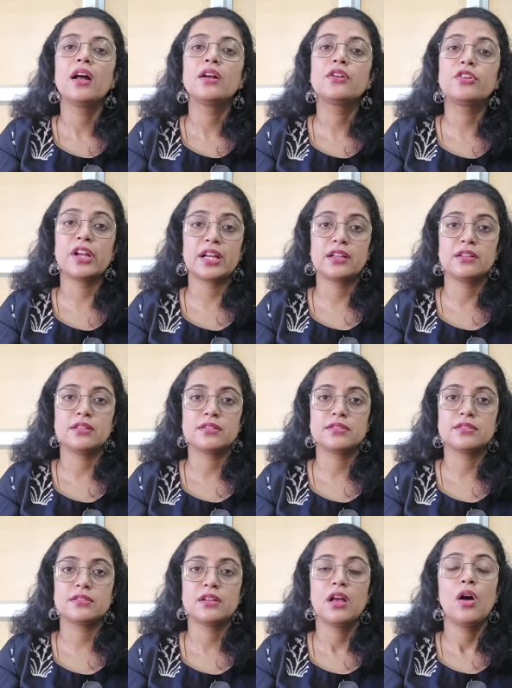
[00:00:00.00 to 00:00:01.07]

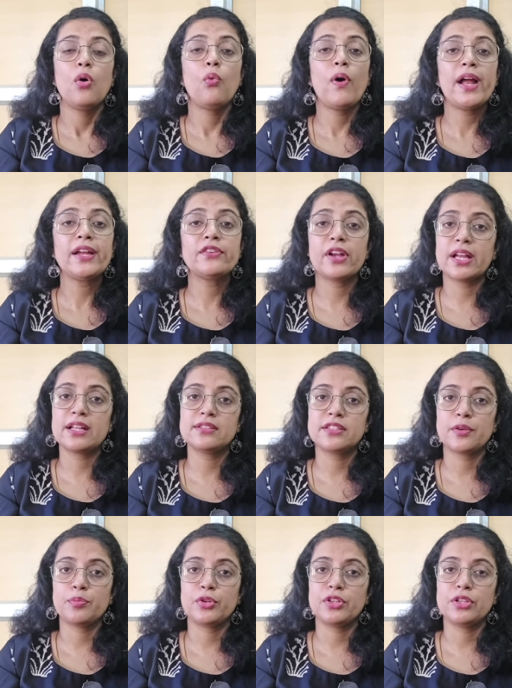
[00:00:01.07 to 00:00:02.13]
crackles. Why crackles
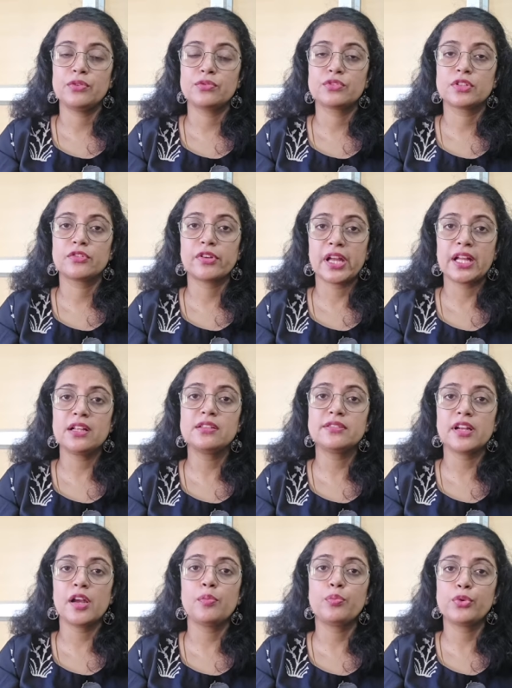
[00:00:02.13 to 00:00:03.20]
are produced? Crackles
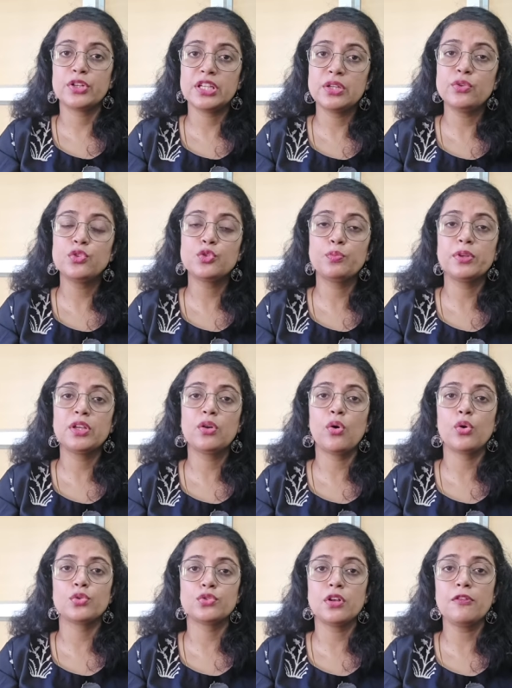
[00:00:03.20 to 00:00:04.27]
are produced
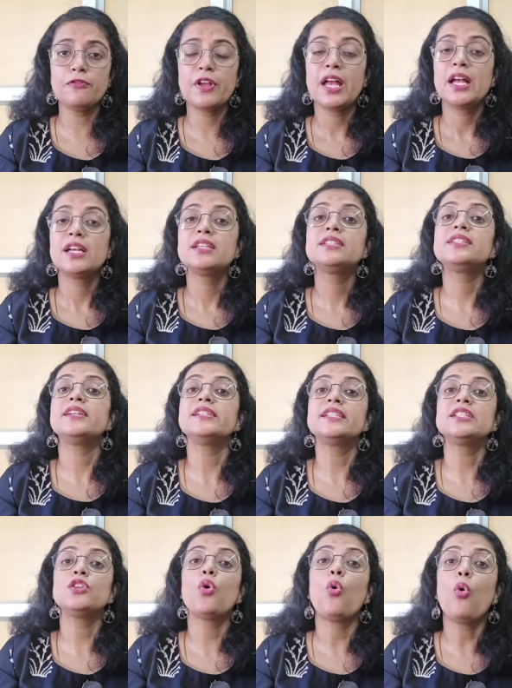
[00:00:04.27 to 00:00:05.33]
because of
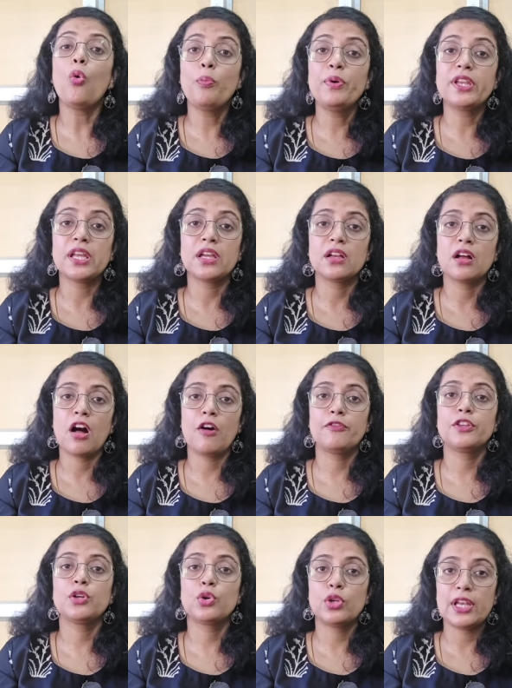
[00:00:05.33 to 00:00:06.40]
sudden opening of
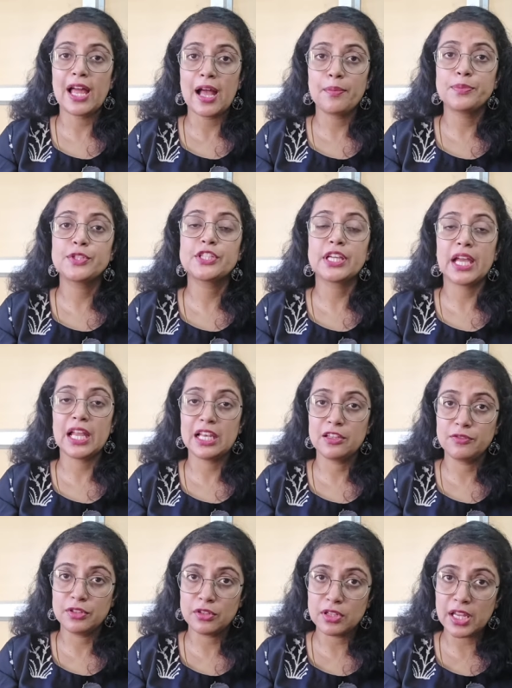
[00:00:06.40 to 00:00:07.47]
the collapsed
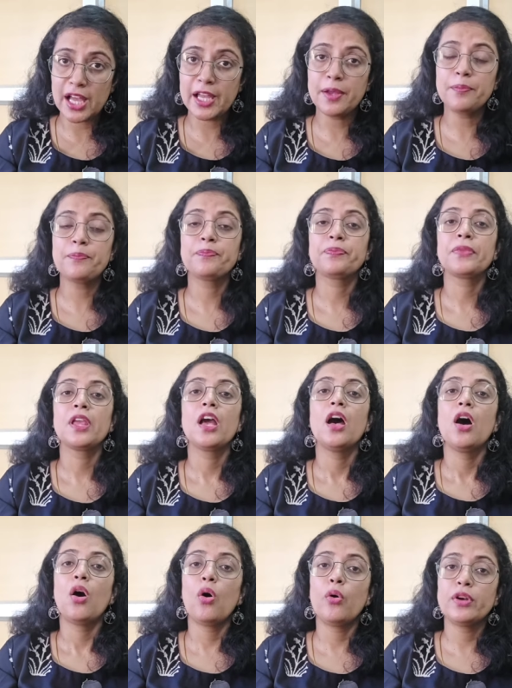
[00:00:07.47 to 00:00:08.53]
alveoli,
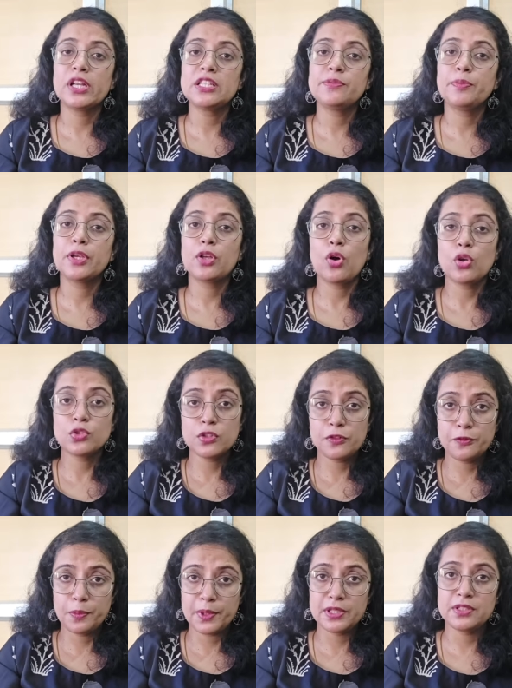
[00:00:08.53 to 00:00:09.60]
or else because
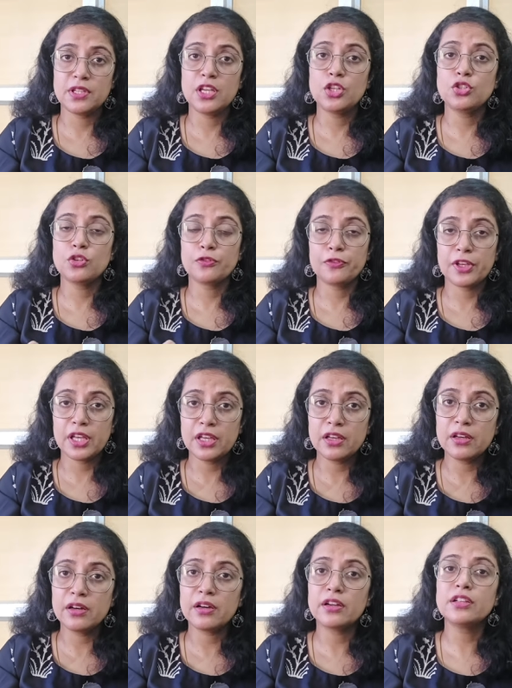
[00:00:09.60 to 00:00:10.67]
of passage of
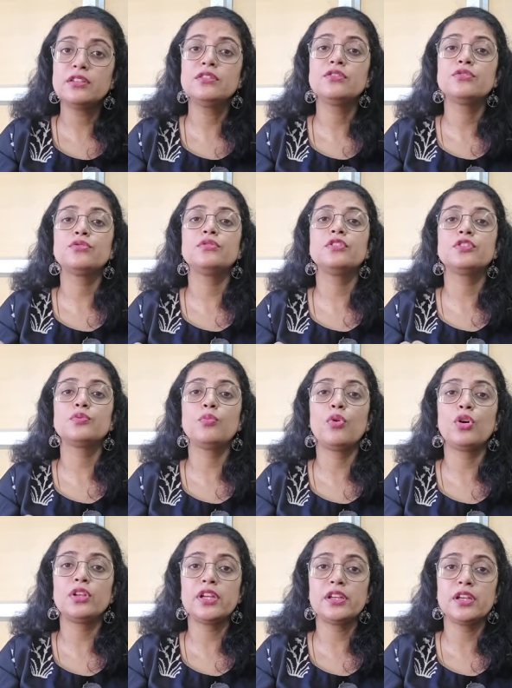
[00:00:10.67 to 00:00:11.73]
air through the
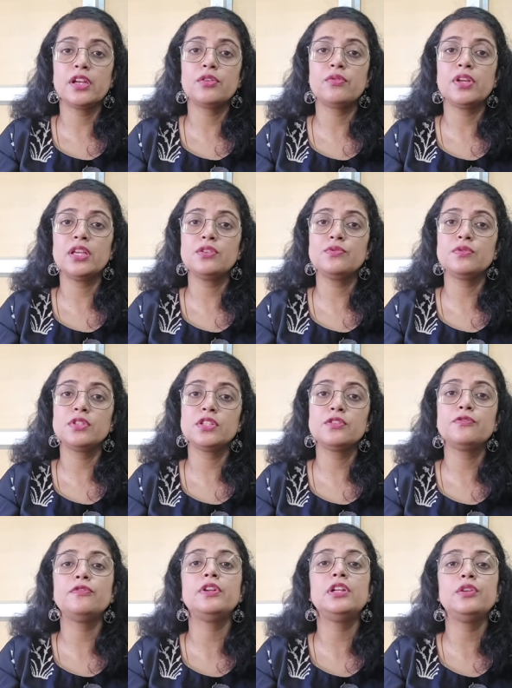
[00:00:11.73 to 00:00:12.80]
smaller airways which is
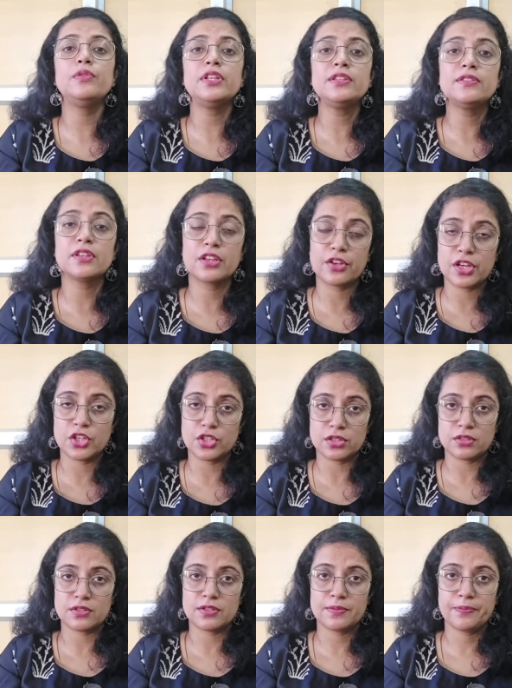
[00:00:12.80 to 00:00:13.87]
filled with
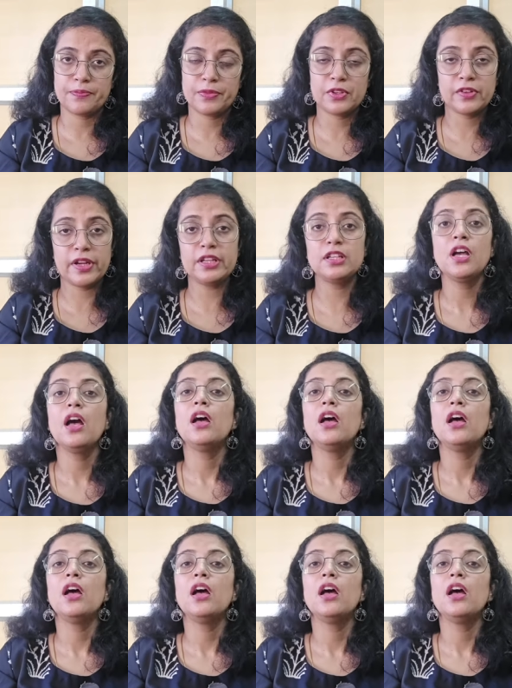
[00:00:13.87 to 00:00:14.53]
secretions, right?